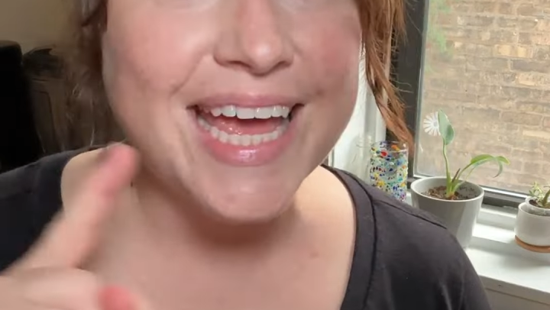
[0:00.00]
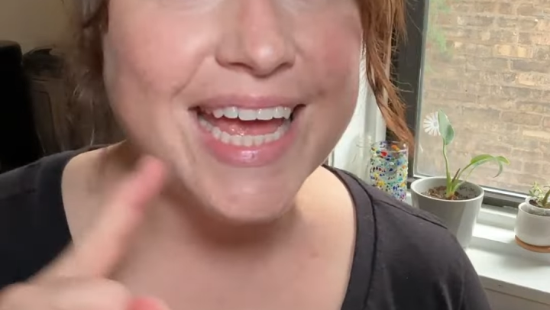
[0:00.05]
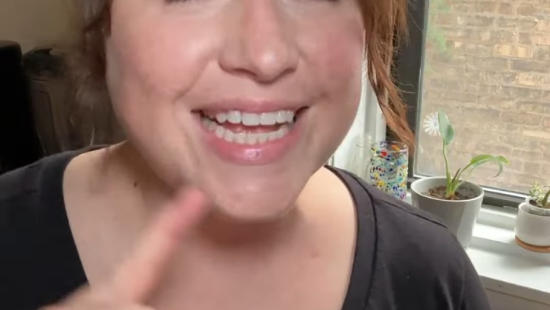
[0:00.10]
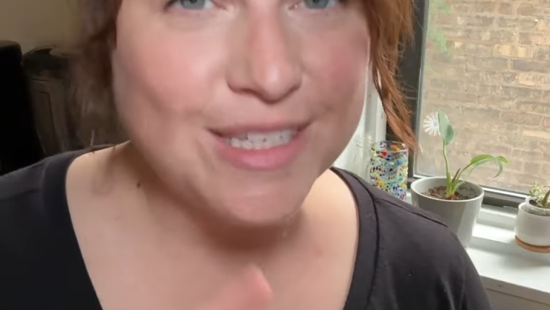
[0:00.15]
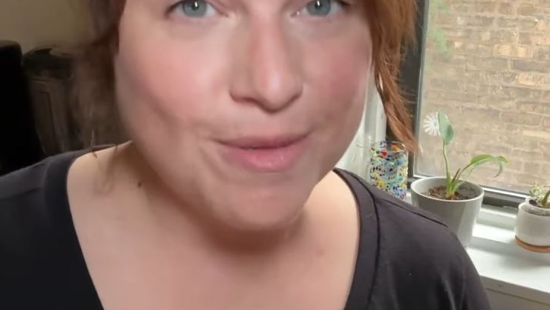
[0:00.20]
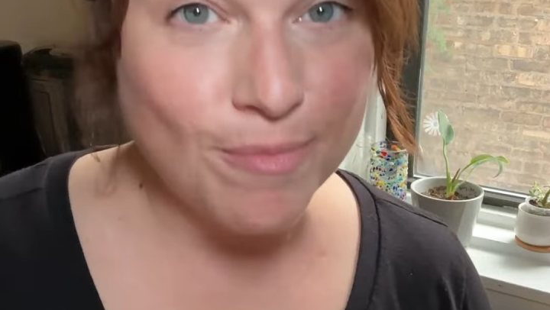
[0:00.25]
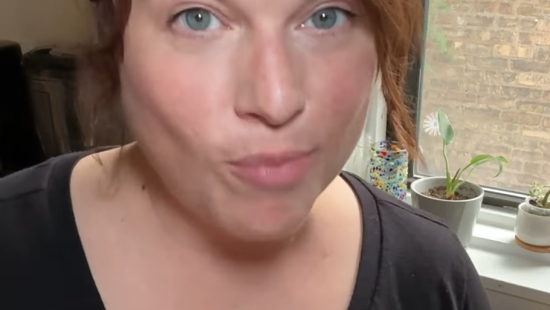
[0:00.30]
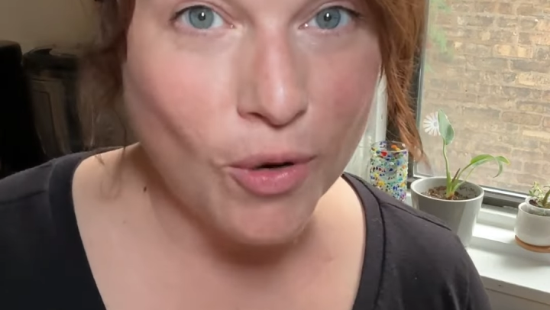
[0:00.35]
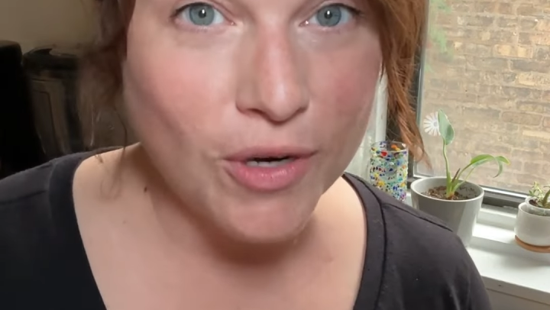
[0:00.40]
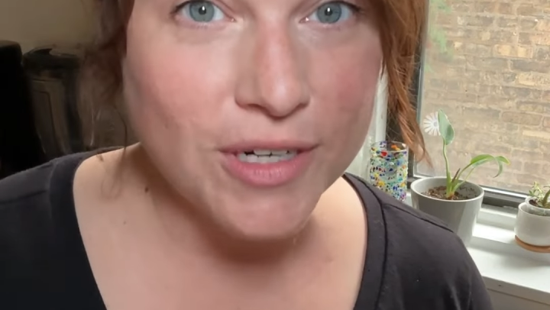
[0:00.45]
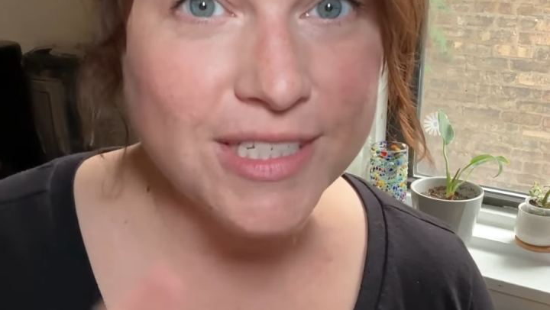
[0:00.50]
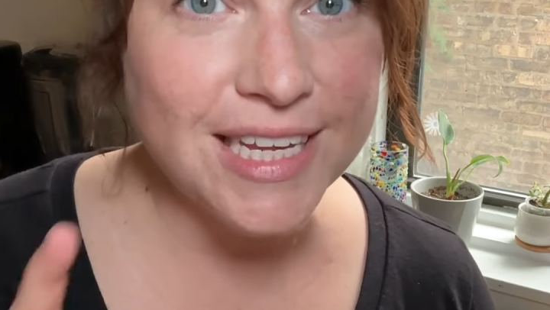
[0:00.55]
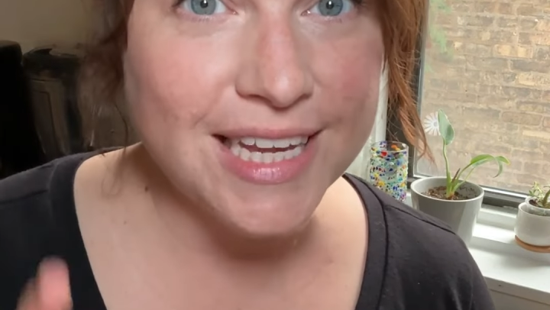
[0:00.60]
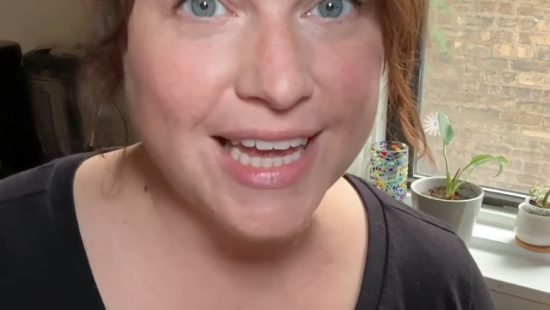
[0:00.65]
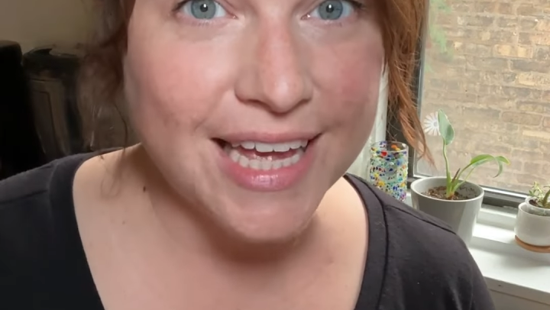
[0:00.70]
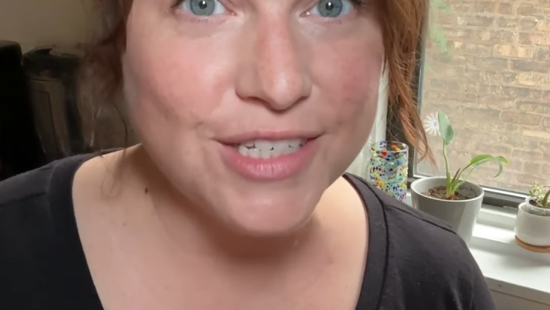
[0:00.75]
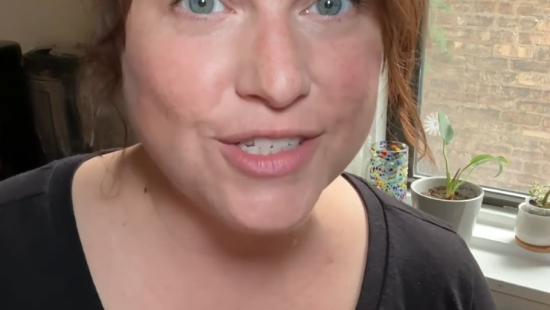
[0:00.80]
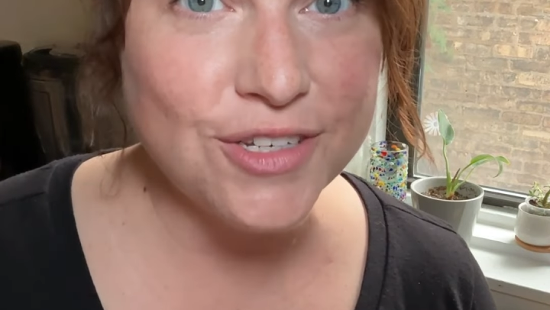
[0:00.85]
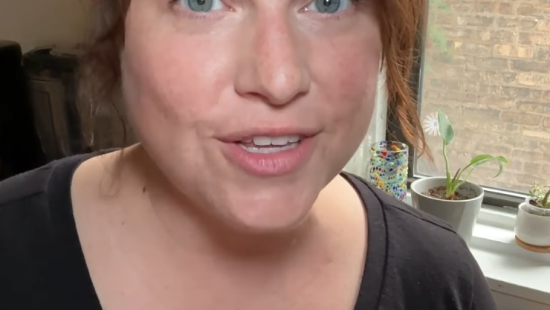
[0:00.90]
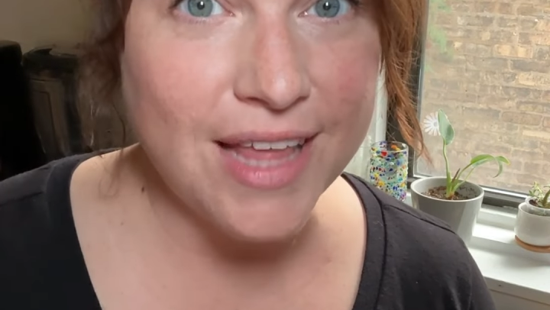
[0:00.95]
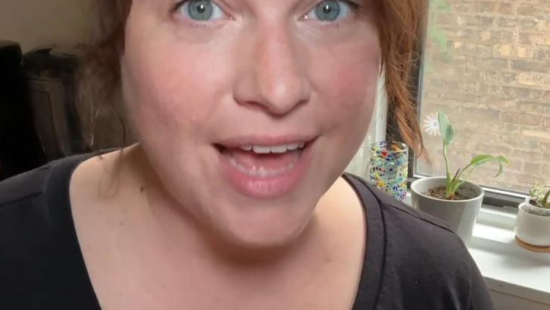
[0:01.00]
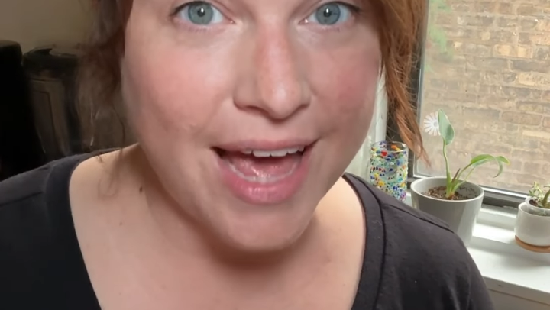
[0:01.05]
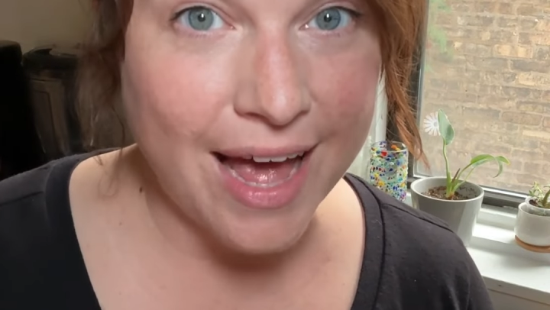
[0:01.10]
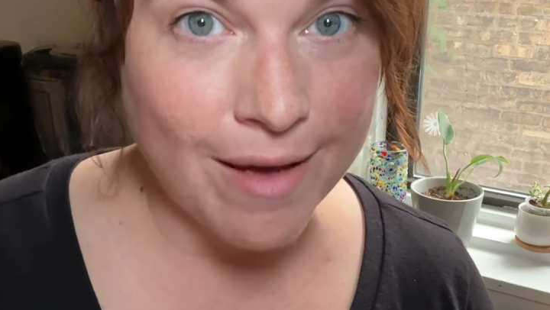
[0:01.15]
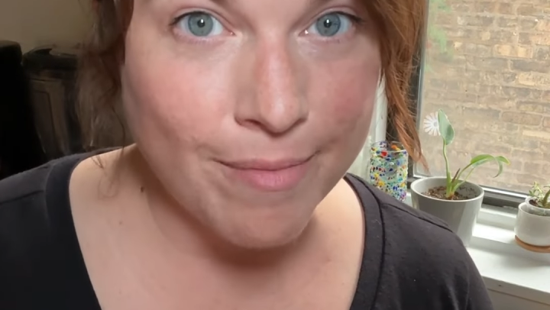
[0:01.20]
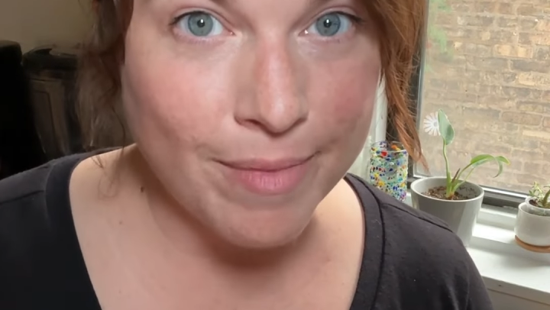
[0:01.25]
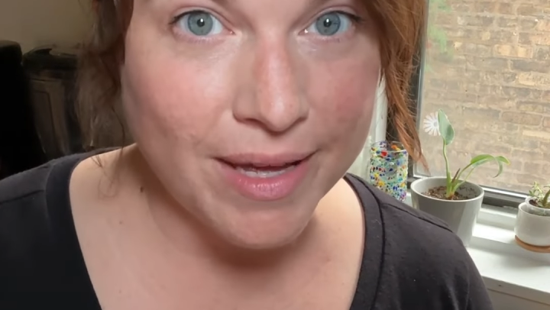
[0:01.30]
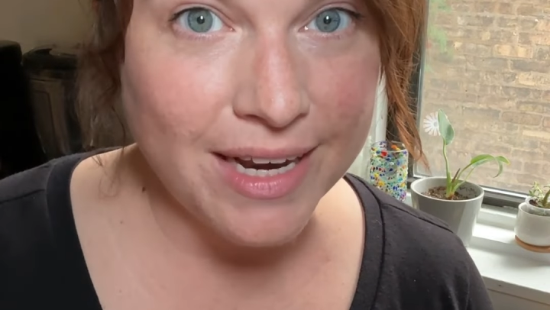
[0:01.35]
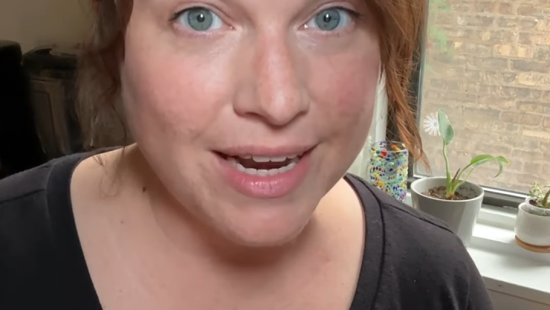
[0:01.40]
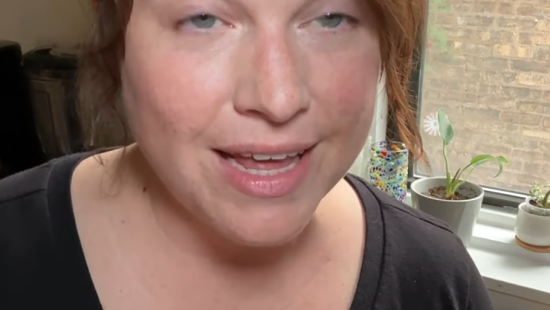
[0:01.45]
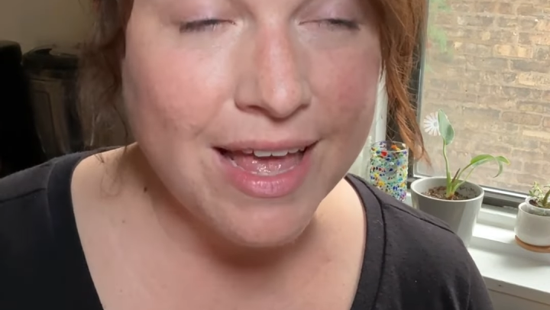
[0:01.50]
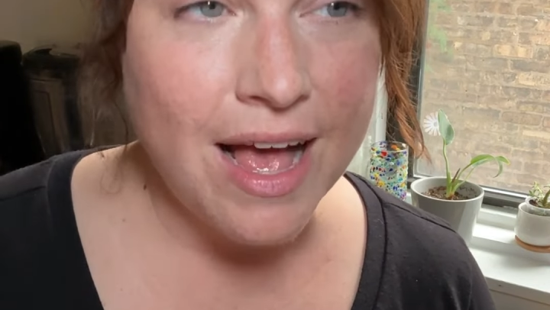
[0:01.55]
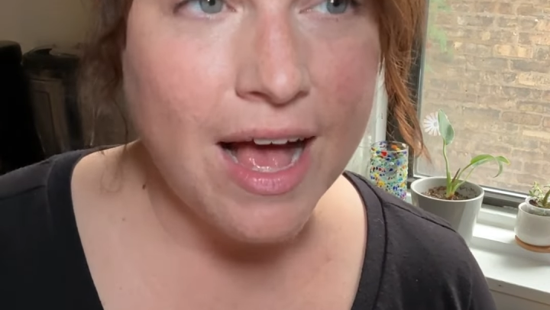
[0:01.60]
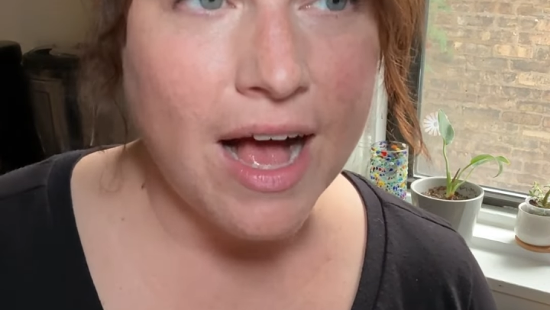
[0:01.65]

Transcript: It's important to get into the habit